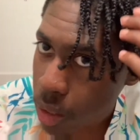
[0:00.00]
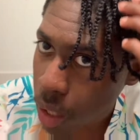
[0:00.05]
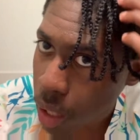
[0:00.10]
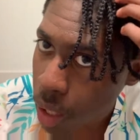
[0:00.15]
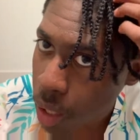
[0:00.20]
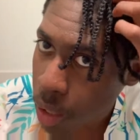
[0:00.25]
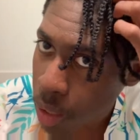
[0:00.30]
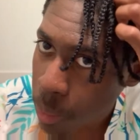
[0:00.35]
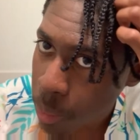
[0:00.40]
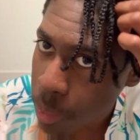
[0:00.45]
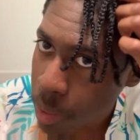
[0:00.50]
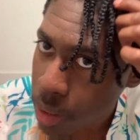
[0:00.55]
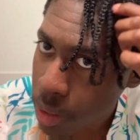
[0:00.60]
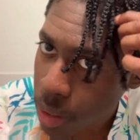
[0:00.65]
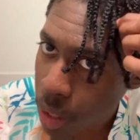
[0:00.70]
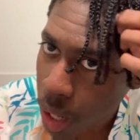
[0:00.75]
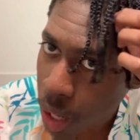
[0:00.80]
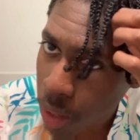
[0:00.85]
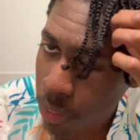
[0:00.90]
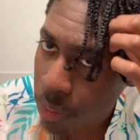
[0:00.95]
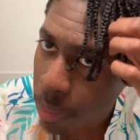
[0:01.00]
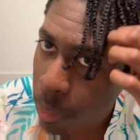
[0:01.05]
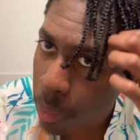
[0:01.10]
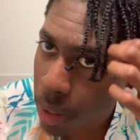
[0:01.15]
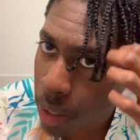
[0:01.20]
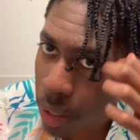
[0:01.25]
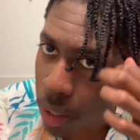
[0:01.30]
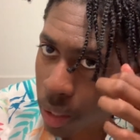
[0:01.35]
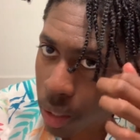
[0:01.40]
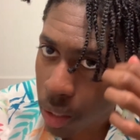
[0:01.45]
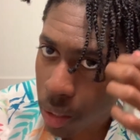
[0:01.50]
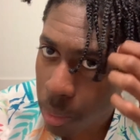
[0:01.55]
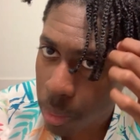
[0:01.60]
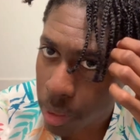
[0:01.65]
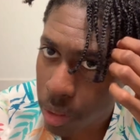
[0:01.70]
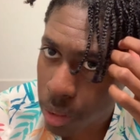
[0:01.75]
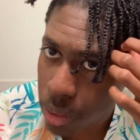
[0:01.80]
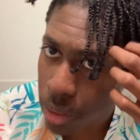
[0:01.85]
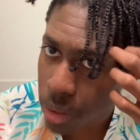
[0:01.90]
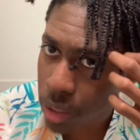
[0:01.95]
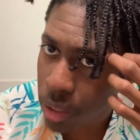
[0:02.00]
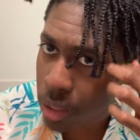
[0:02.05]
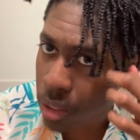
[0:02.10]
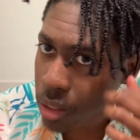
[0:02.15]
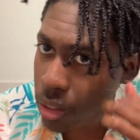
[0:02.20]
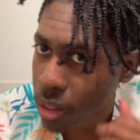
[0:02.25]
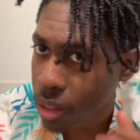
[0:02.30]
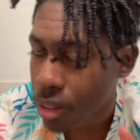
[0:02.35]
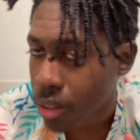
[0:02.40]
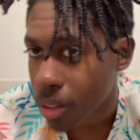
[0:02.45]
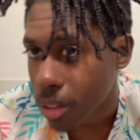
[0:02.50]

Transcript: a little bit, all of them are like a little bit too thin?